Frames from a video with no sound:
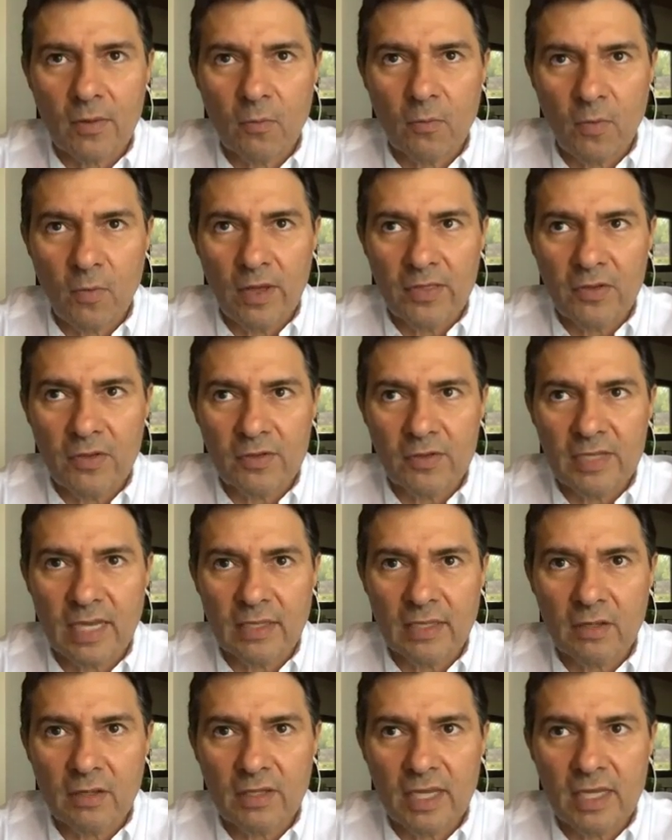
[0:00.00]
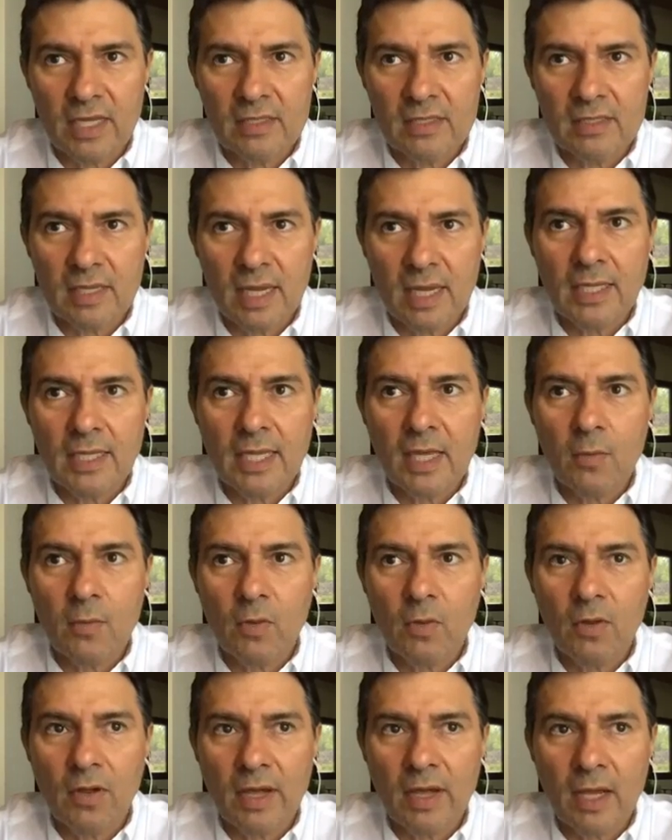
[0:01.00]
with your dental needs, and it
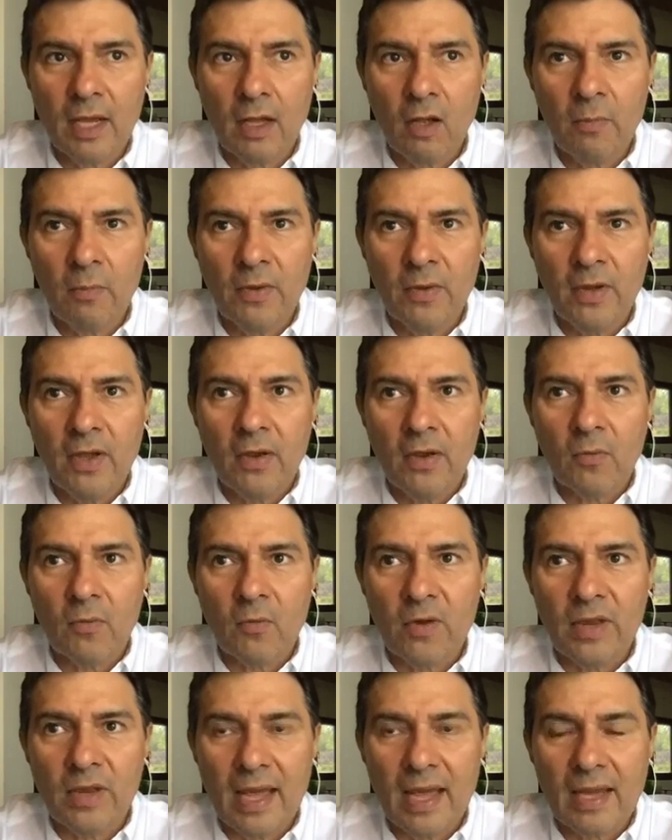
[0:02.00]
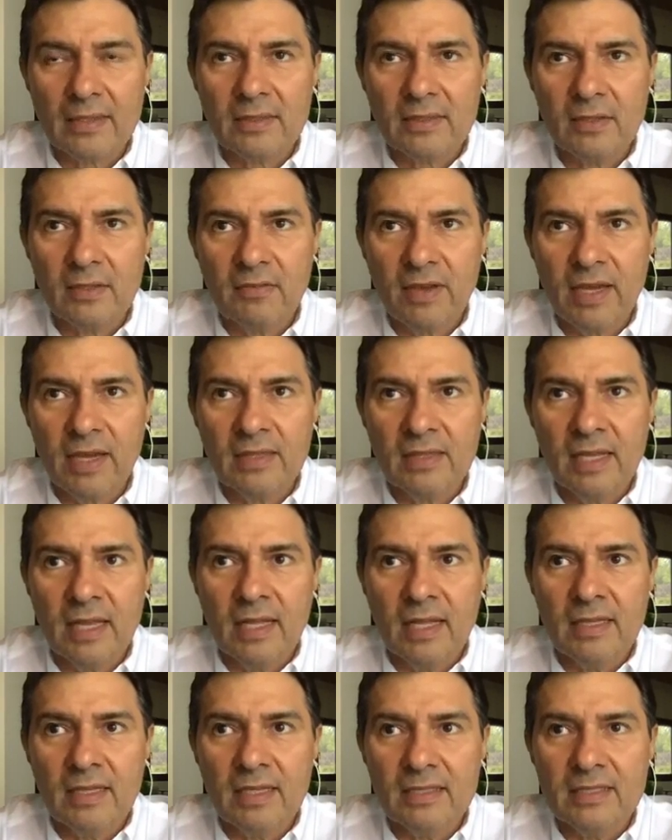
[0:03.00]
will help reactivate
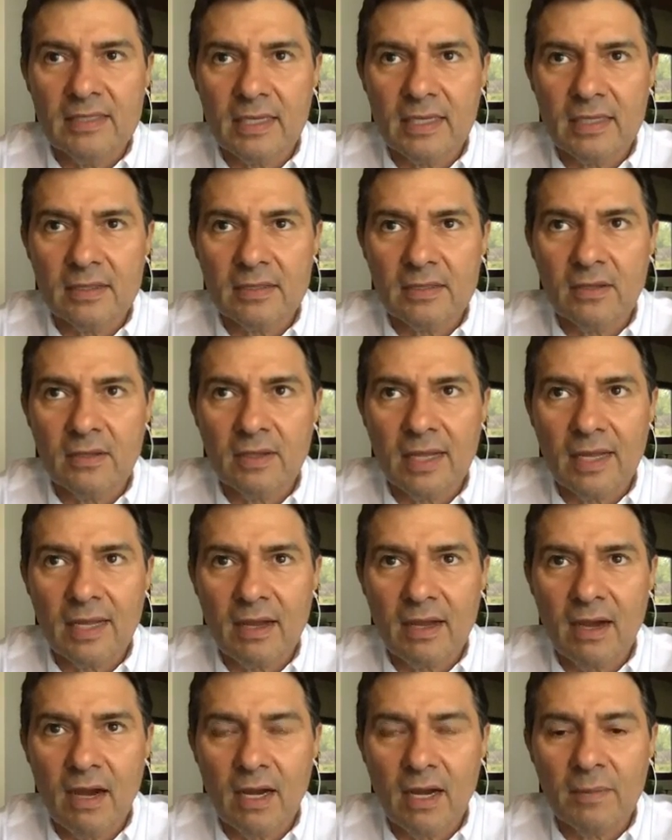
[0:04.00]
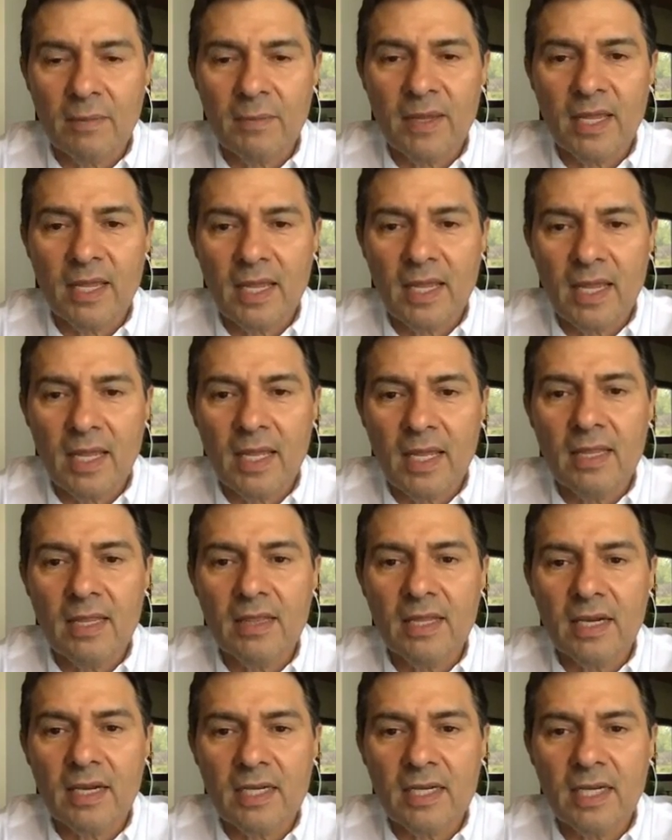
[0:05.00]
the dental economy in
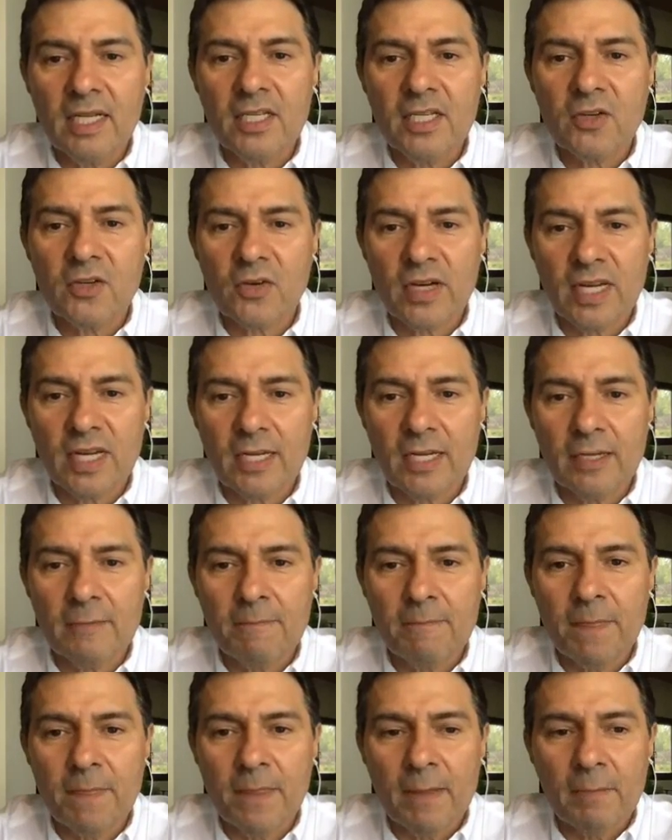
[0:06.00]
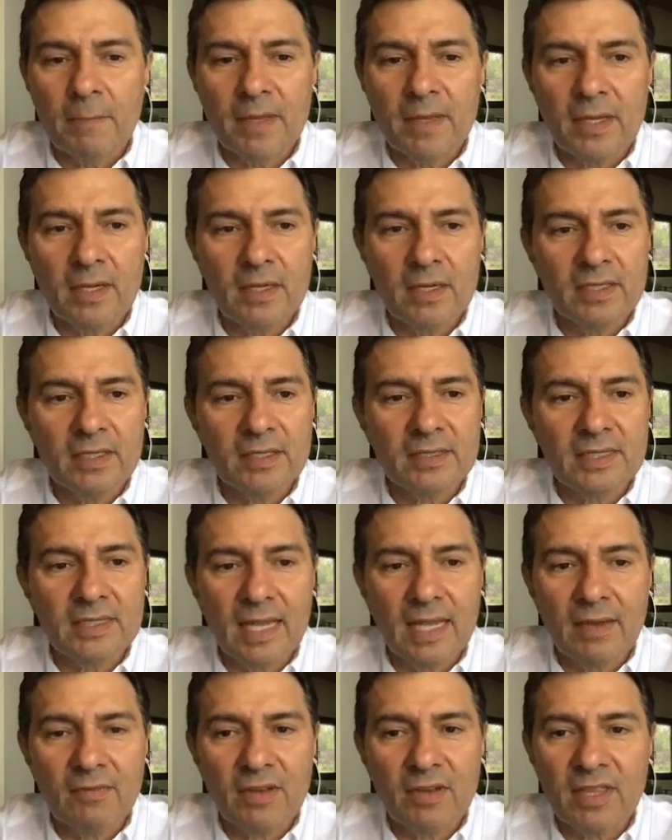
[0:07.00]
the country, because
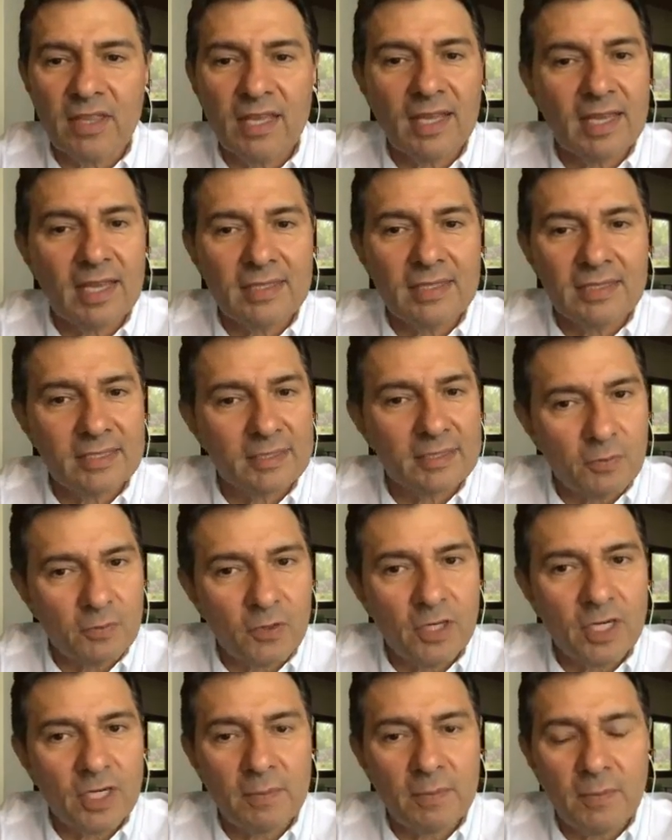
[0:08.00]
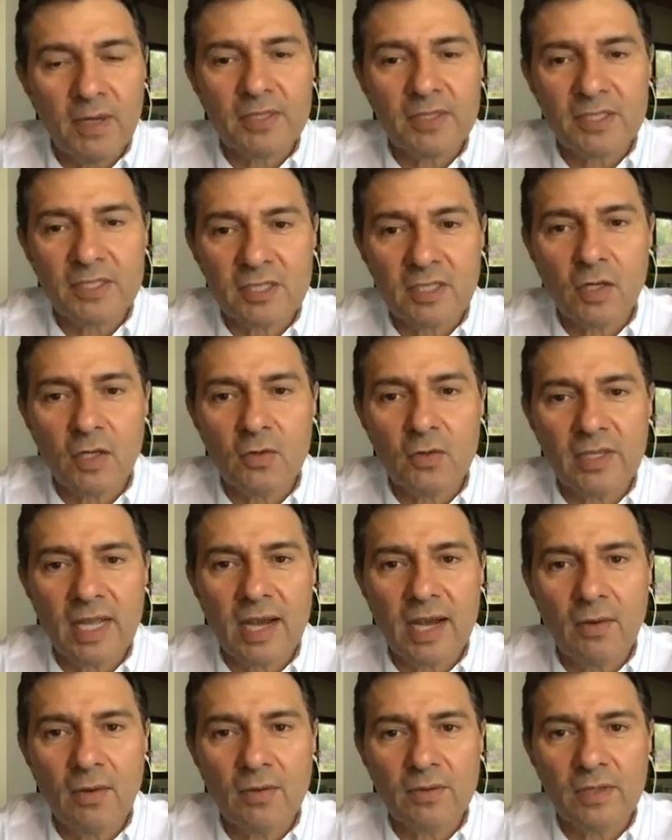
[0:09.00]
everything is pretty much slowed
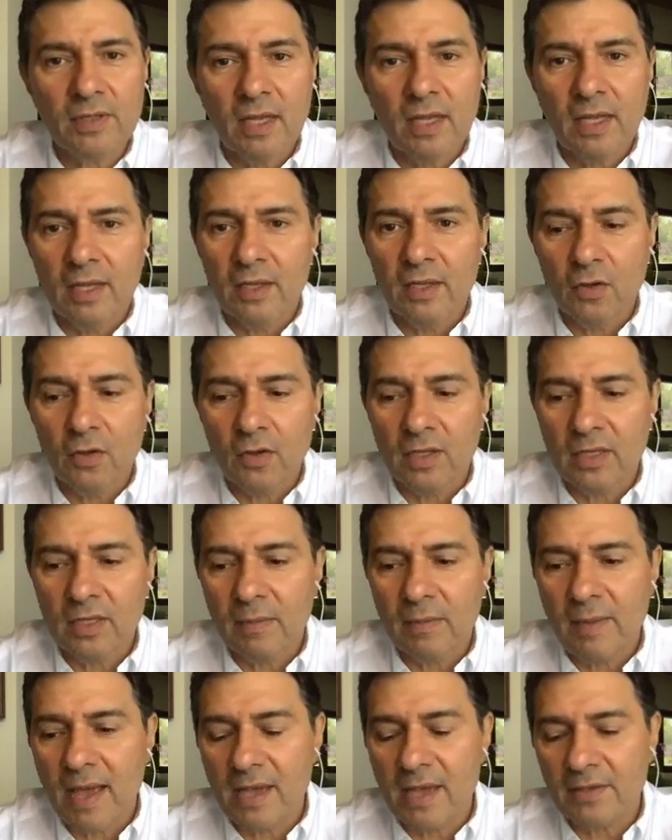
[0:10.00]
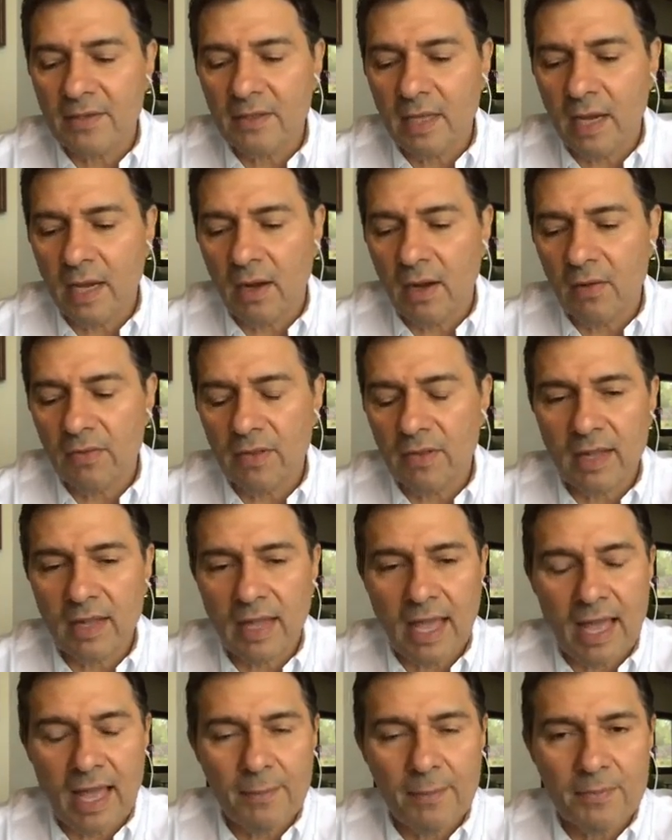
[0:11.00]
down. You can imagine how the
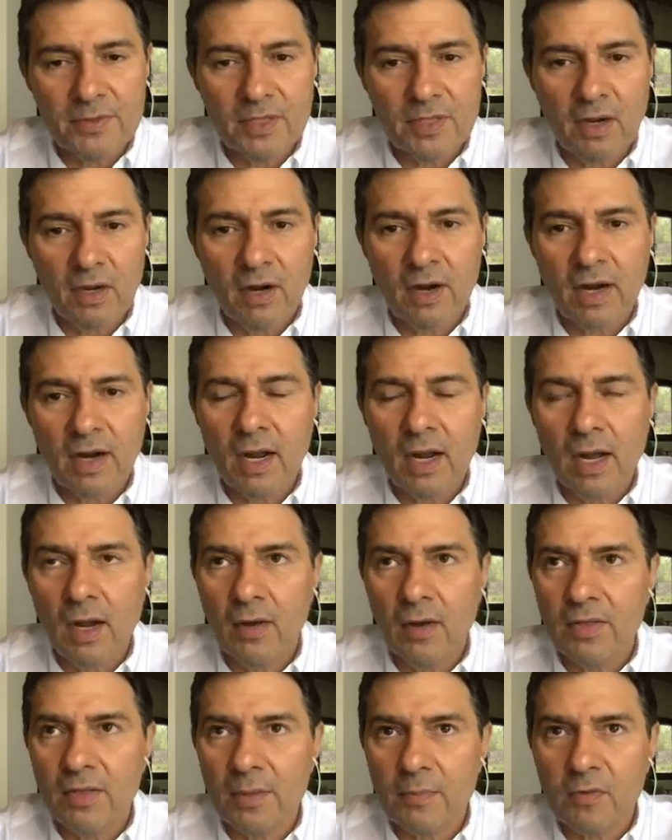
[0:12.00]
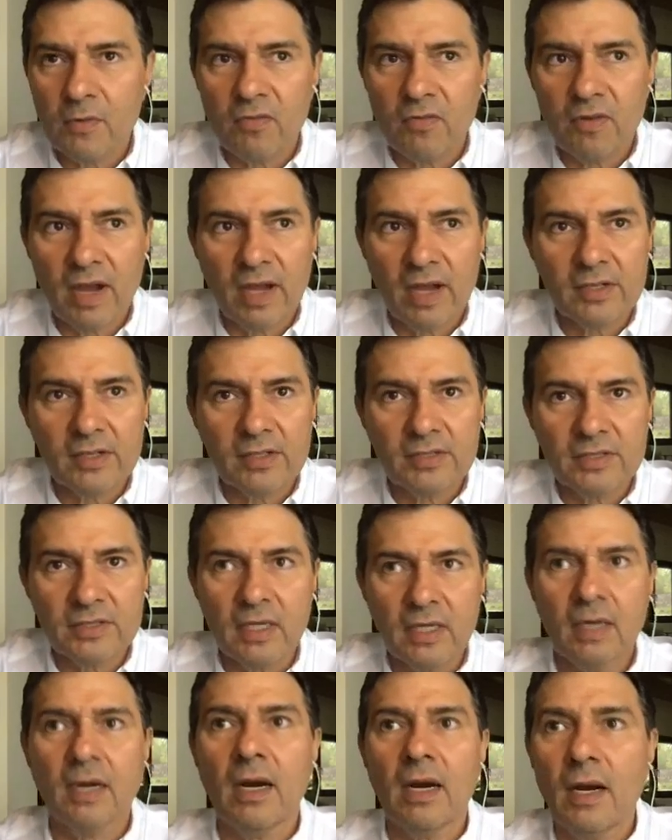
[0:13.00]
labs are, how the providers
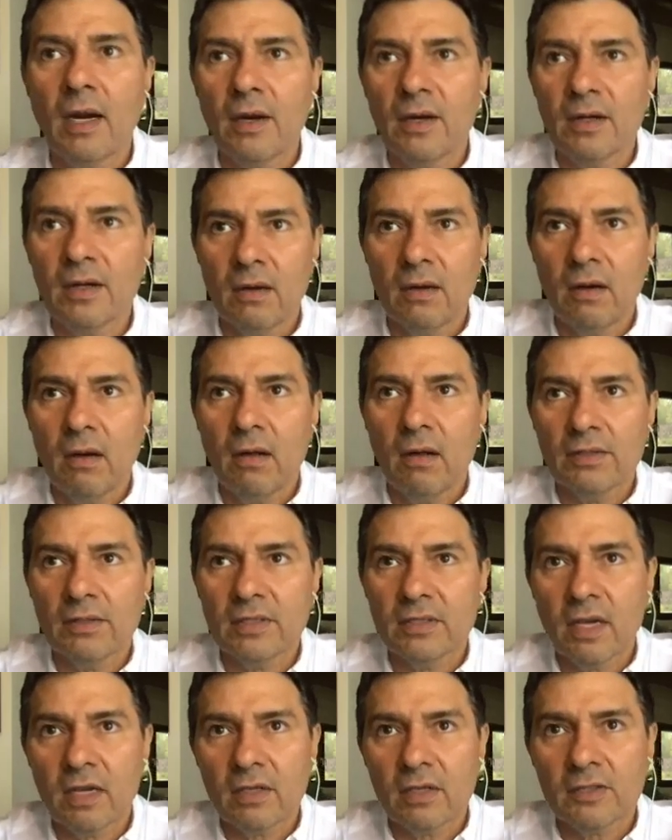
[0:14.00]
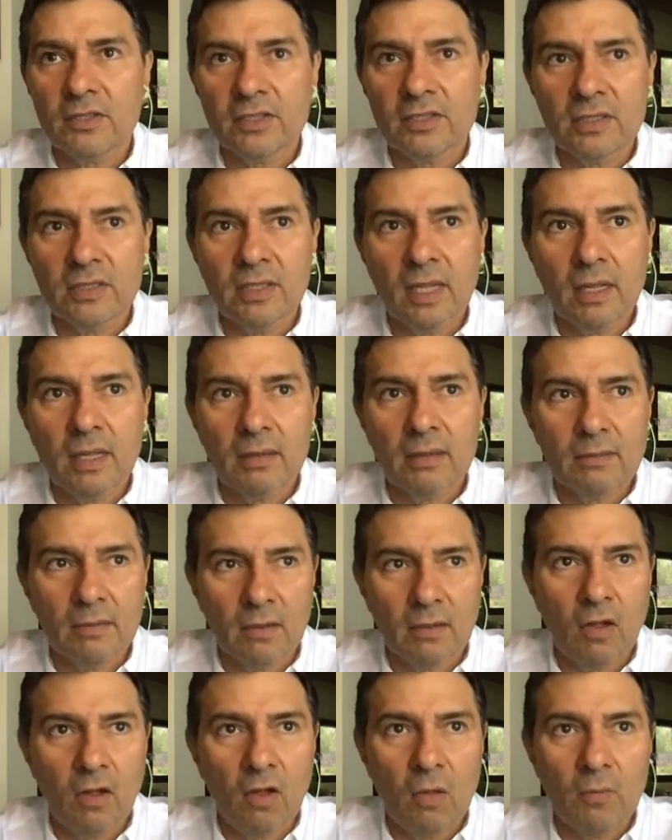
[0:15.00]
are, how all the doctors are not
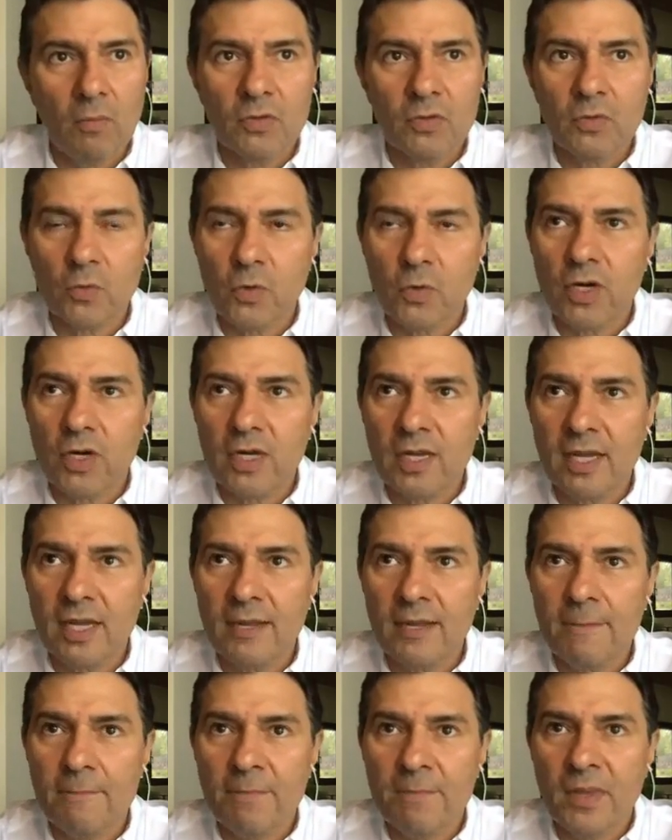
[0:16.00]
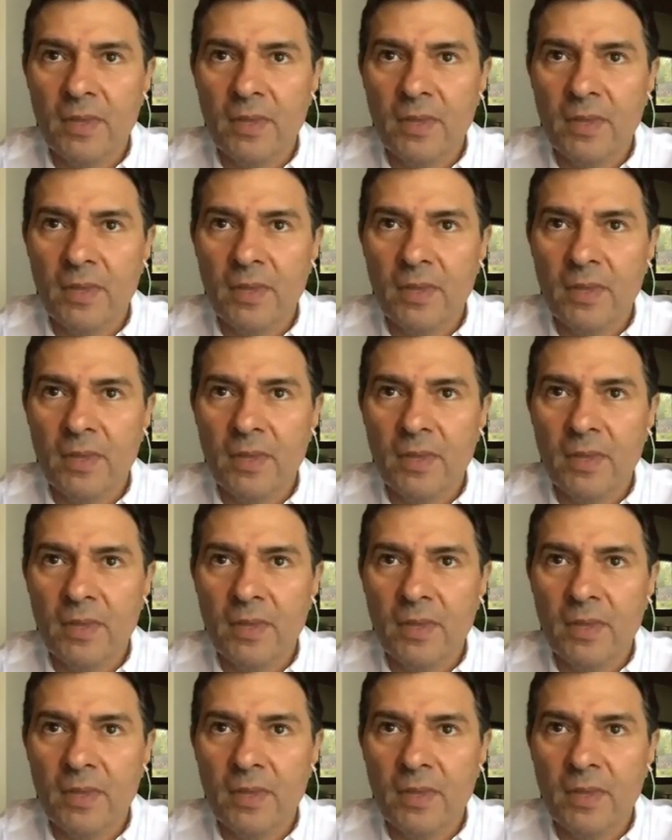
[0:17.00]
almost working.